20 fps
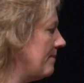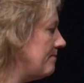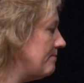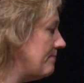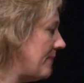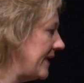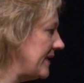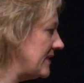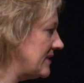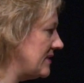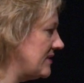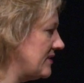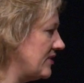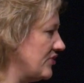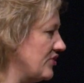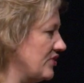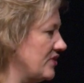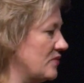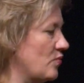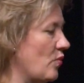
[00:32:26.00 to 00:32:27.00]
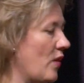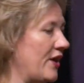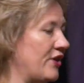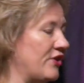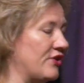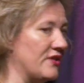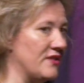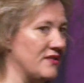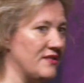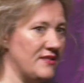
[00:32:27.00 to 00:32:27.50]
make decisions, where
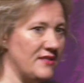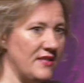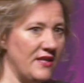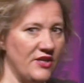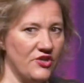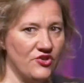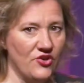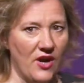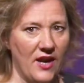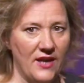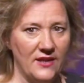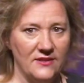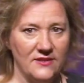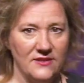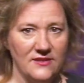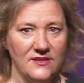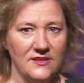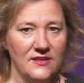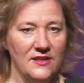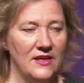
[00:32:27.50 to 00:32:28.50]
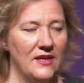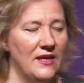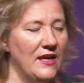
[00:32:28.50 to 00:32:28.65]
you can see trends.